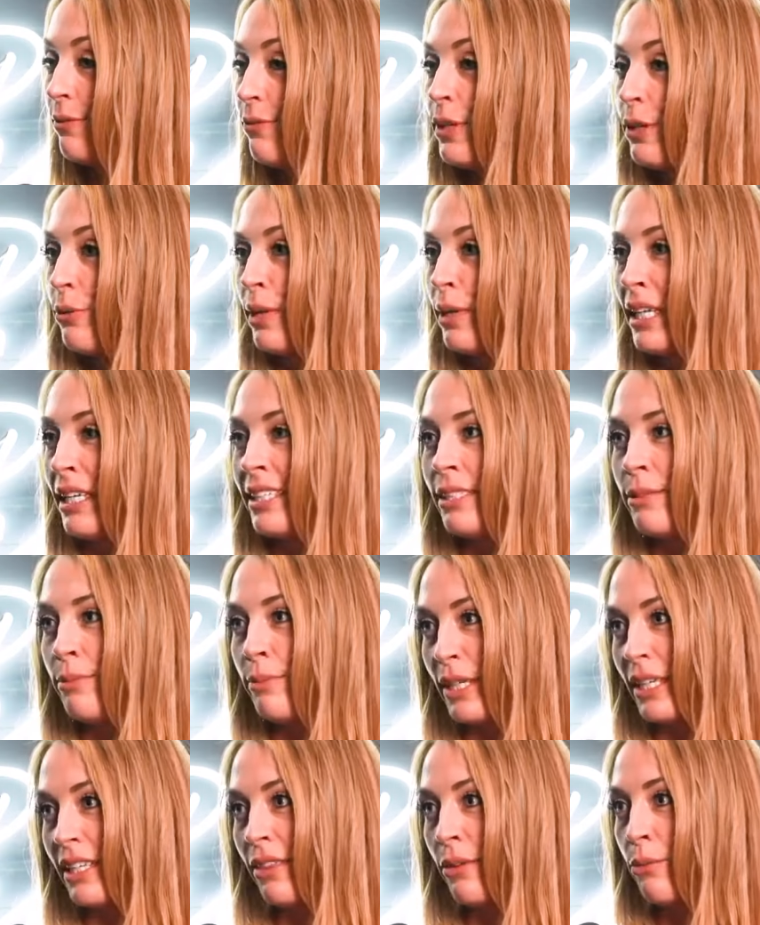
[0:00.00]
you're willing to
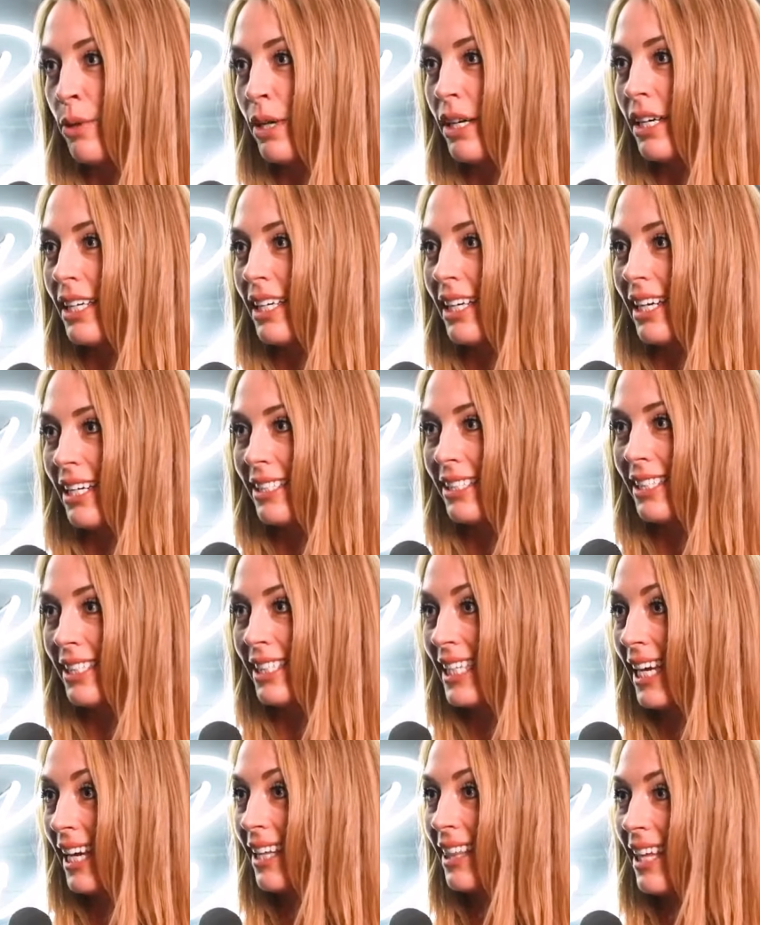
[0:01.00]
put in the work and actually
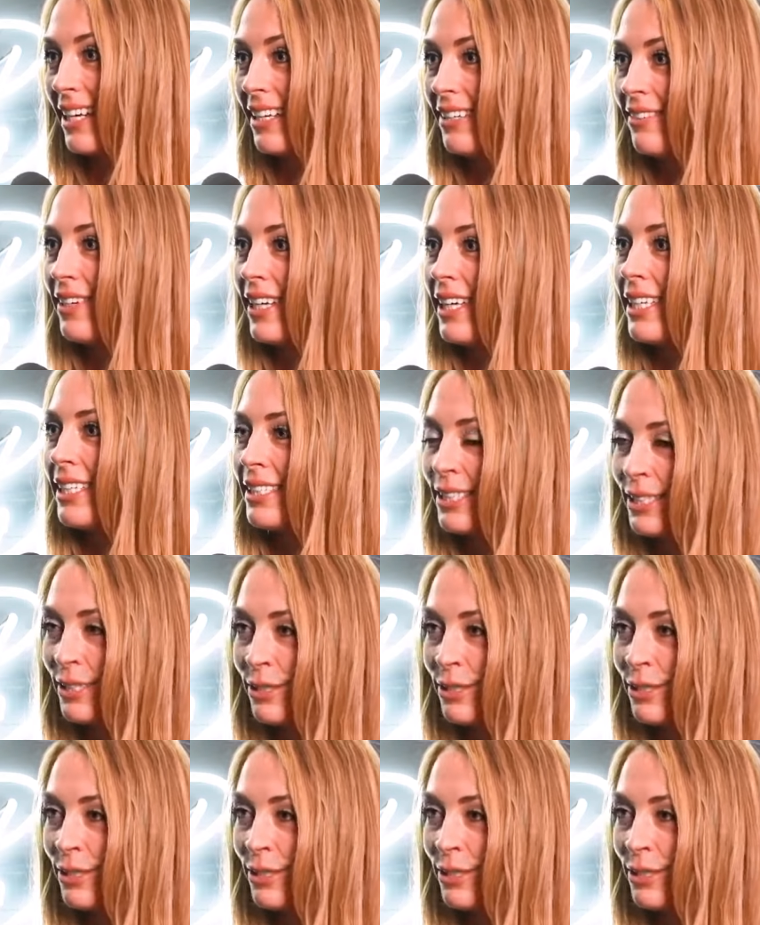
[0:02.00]
take that advice.